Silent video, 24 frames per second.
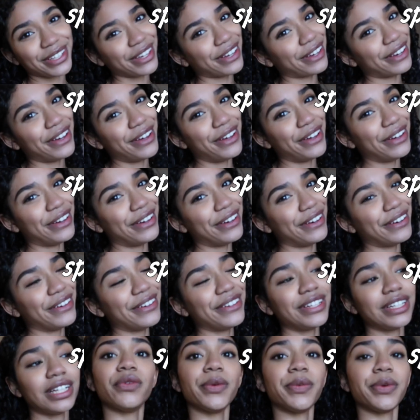
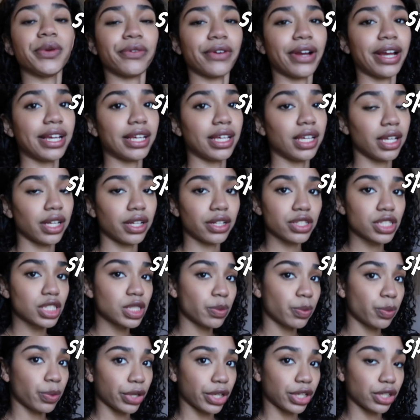code will be right here.
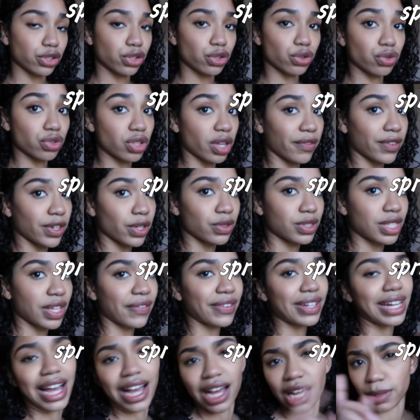Spring
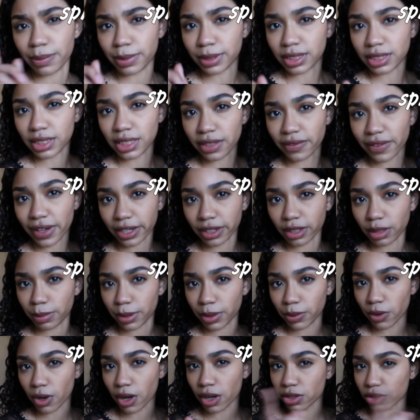2707. I believe, I could
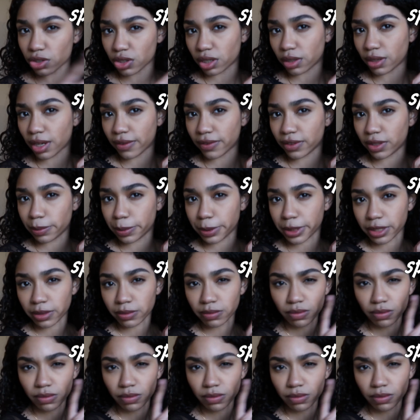be wrong, so I'll have it up here.